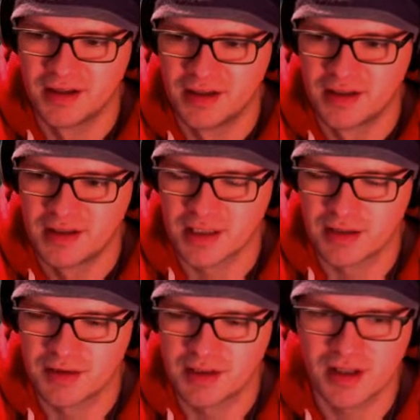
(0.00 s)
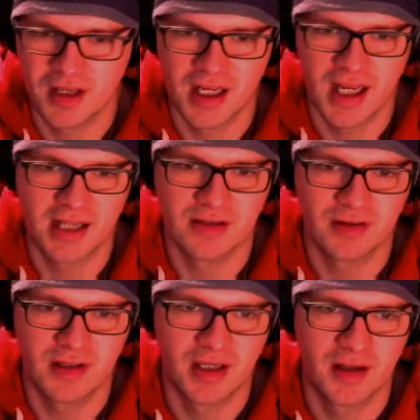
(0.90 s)
So just 30 hands on
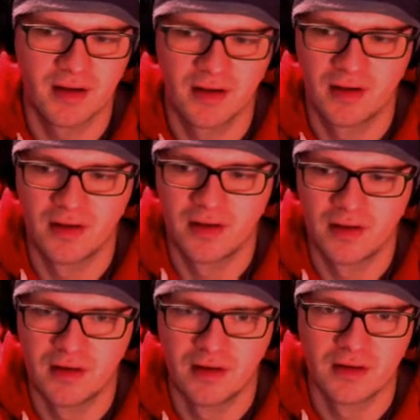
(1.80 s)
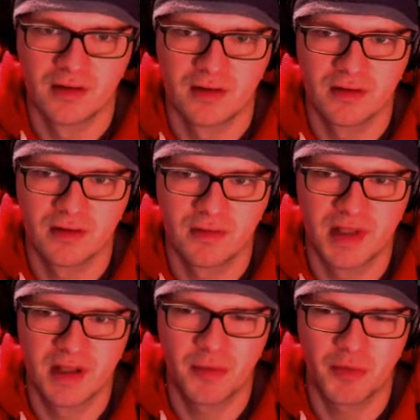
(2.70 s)
here. I mean,
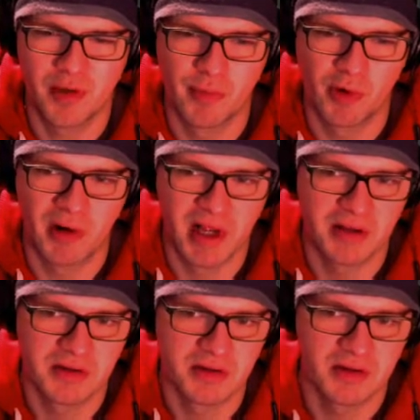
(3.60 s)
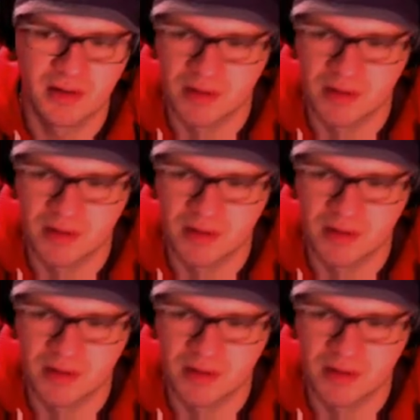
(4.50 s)
they are pretty boring hands.